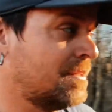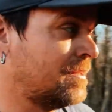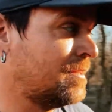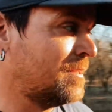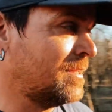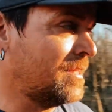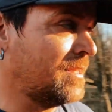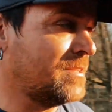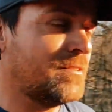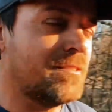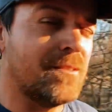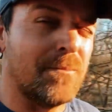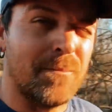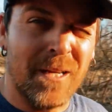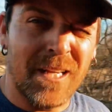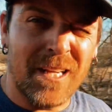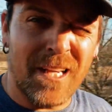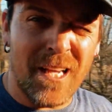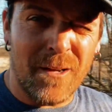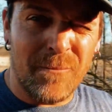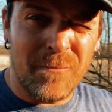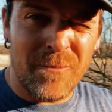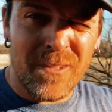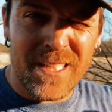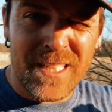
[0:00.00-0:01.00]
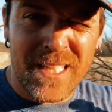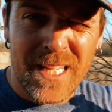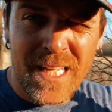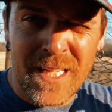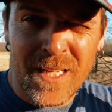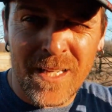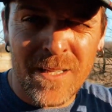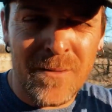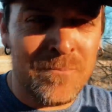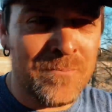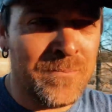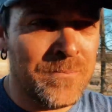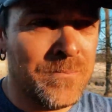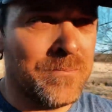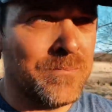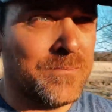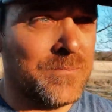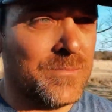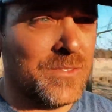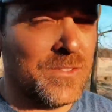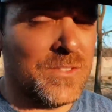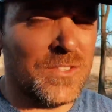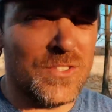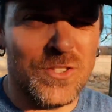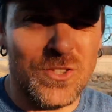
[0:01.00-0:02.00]
That's the McHenry Dam
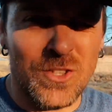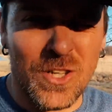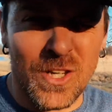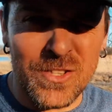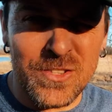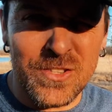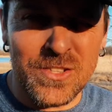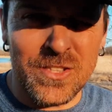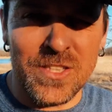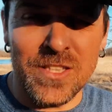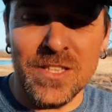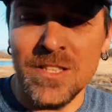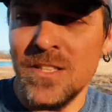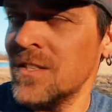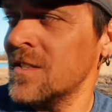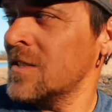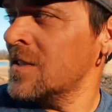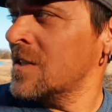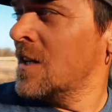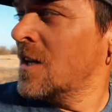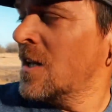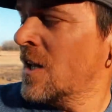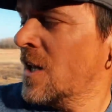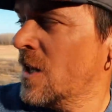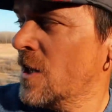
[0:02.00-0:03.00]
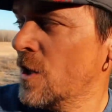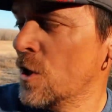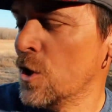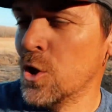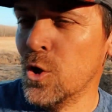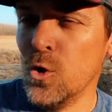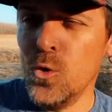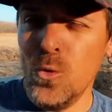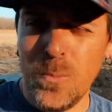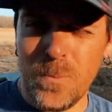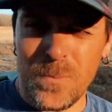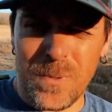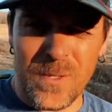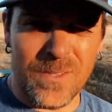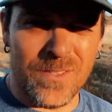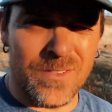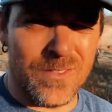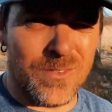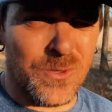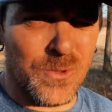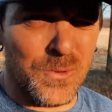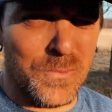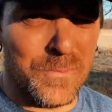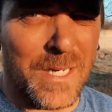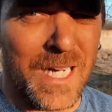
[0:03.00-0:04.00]
Junction Loop.
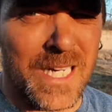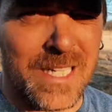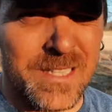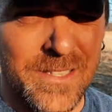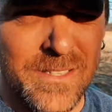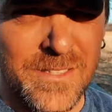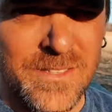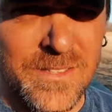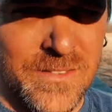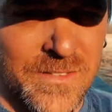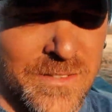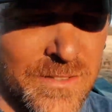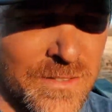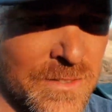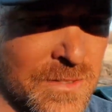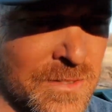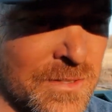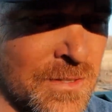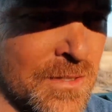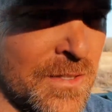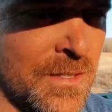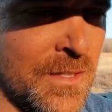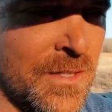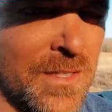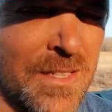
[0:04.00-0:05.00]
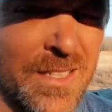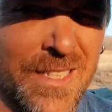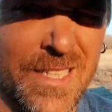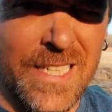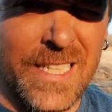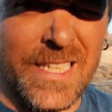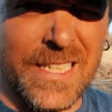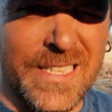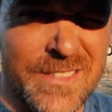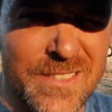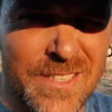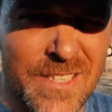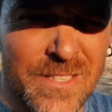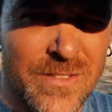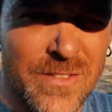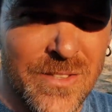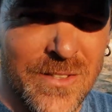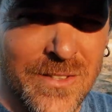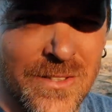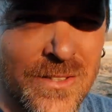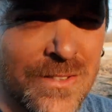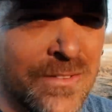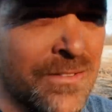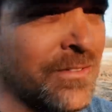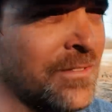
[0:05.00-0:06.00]
2 miles. Easy
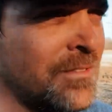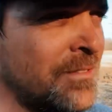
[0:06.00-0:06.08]
too.